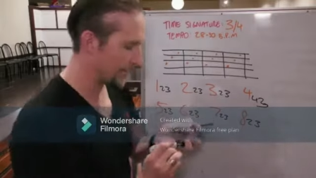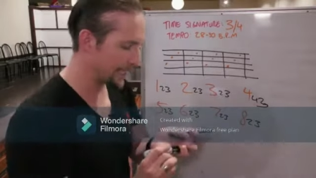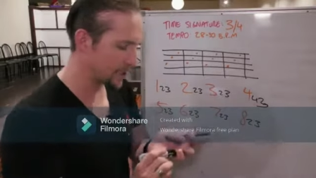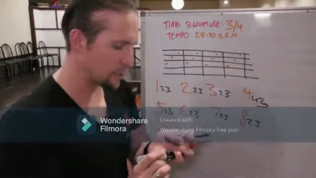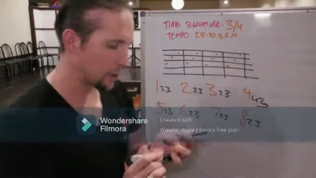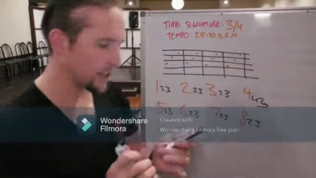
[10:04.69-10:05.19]

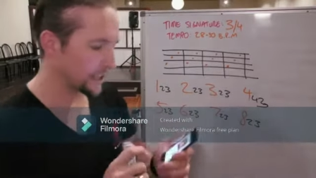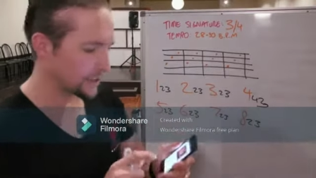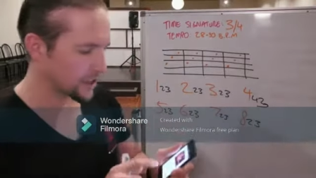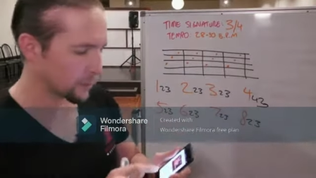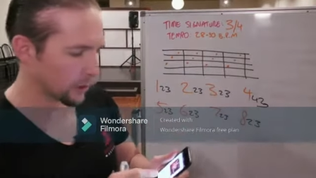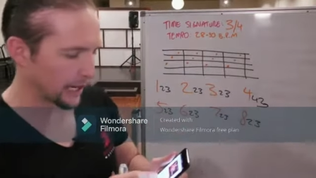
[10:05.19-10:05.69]
Let's put it
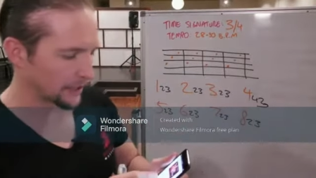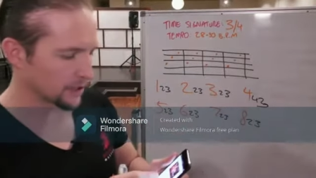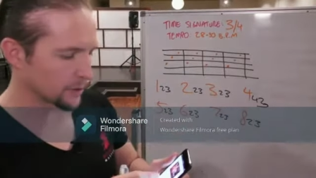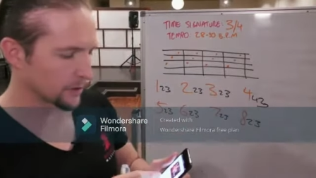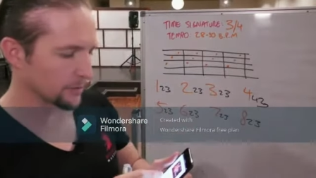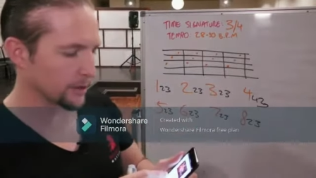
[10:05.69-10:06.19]
into
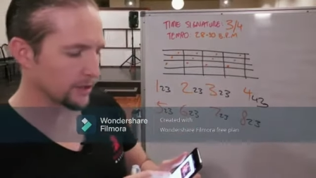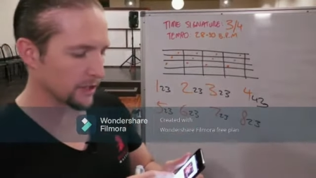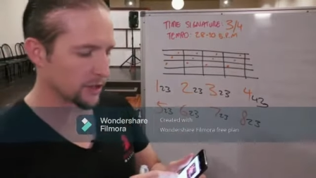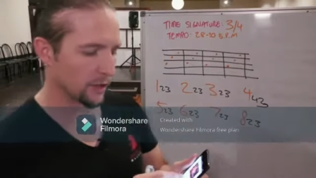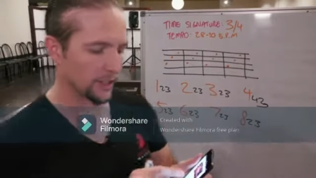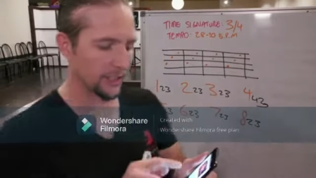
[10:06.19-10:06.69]
practice with the
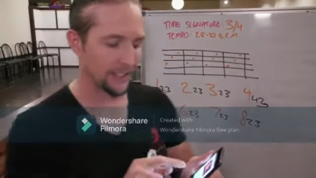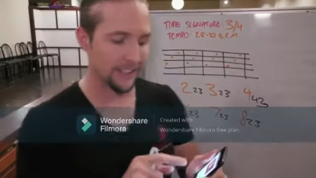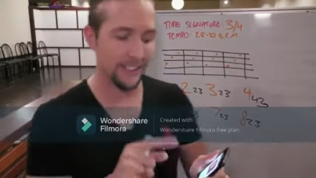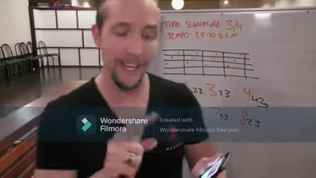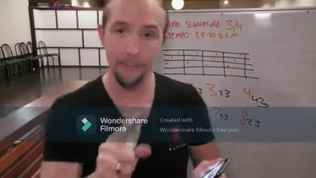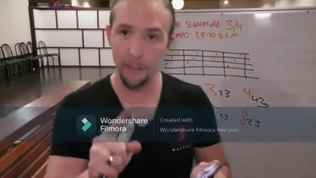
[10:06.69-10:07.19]
music so I can
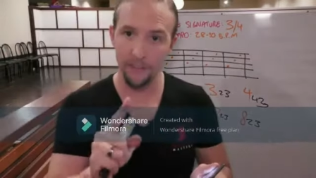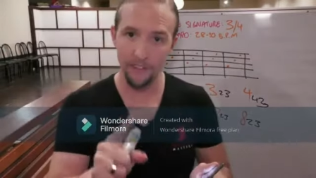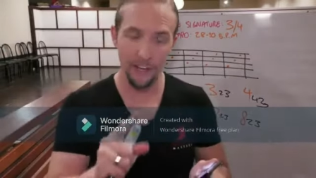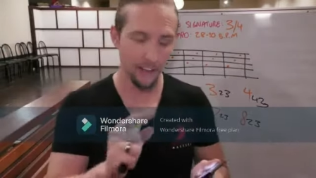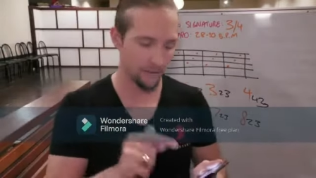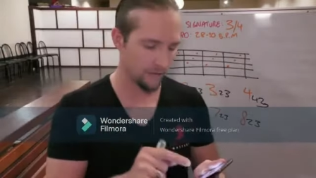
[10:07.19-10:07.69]

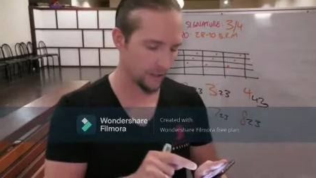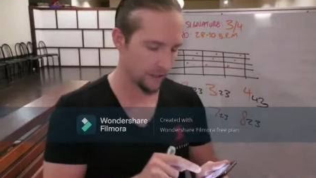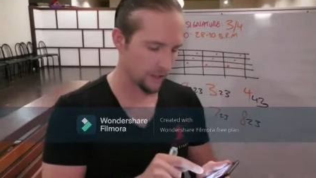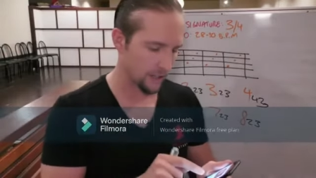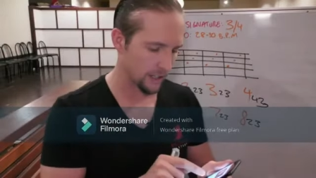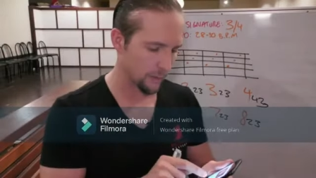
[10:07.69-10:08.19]
exemplify it
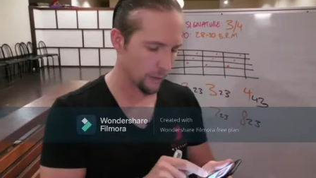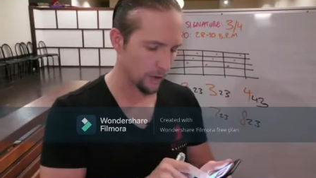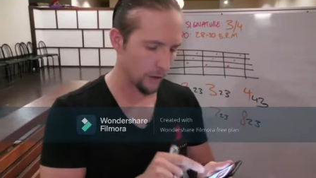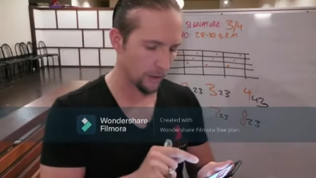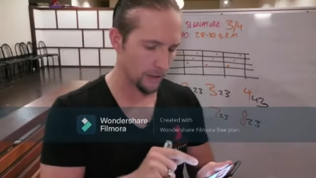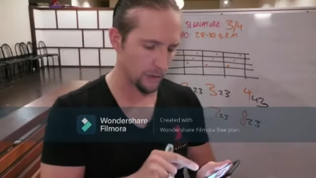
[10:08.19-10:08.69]
first and then we'll
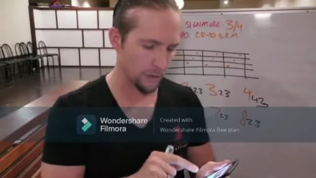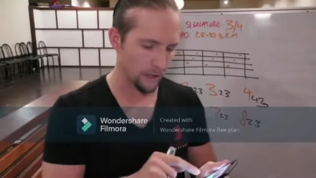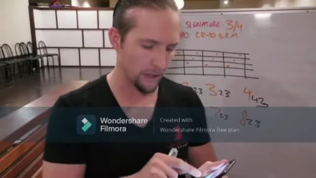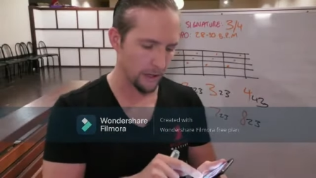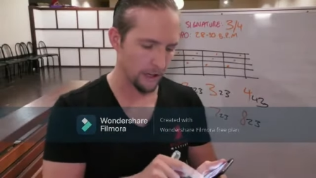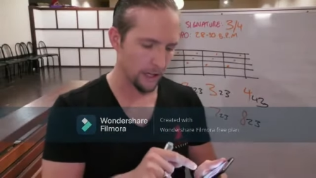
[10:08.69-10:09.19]
go into
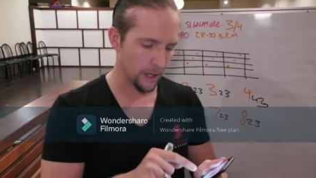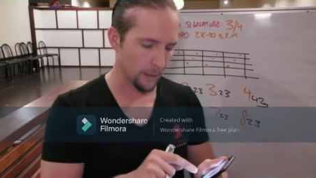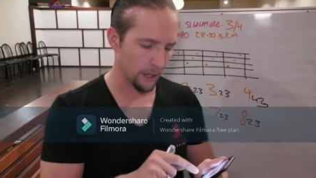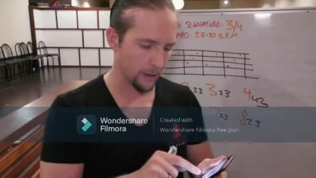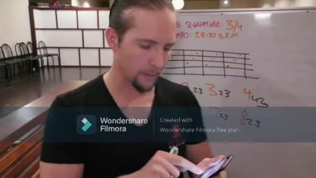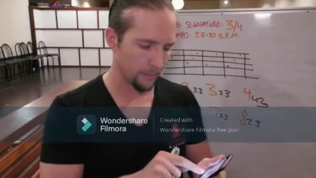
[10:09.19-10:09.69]
it. Here
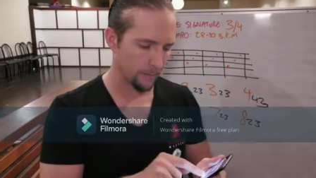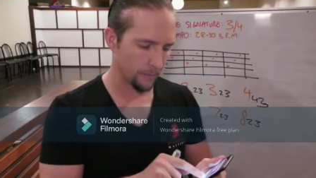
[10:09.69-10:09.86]
we go.